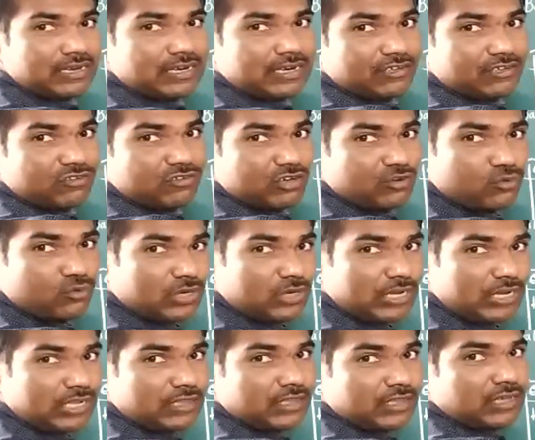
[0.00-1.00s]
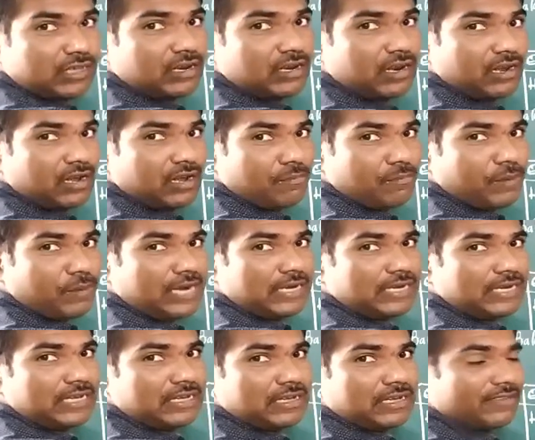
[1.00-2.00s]
It is a together
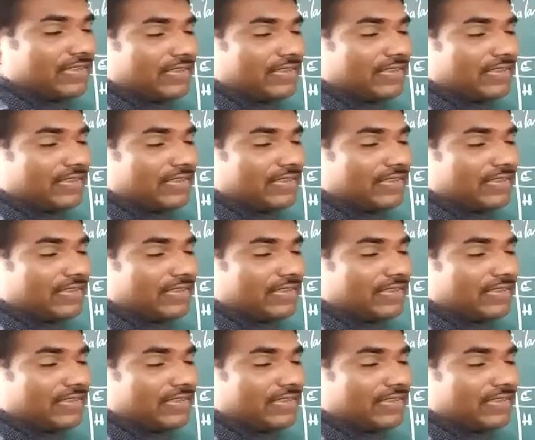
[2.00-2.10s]
particles.